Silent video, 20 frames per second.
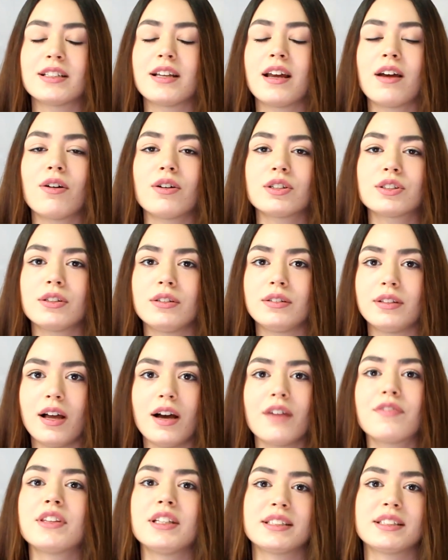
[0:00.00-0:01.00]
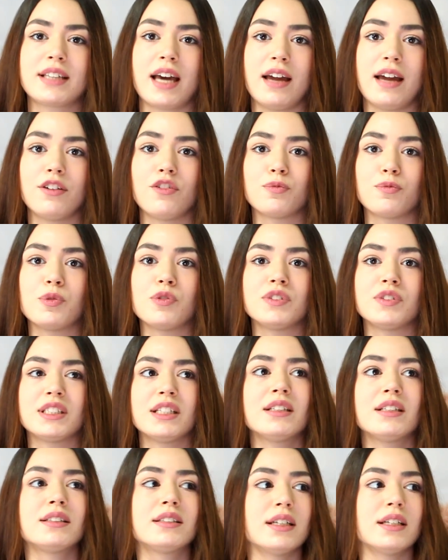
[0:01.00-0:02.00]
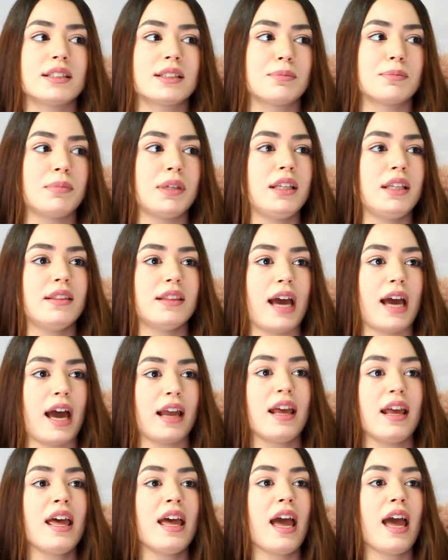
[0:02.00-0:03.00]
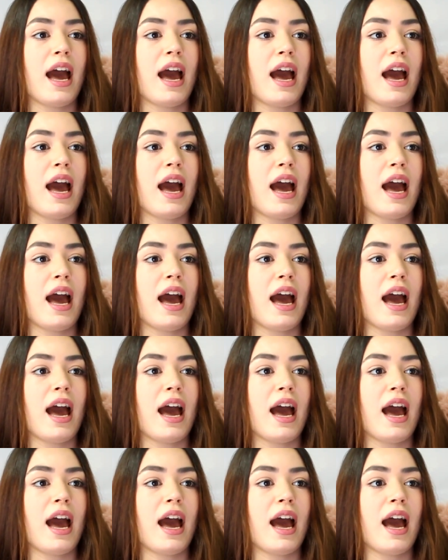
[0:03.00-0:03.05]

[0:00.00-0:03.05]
And I also love these kind of movies, and it doesn't mean that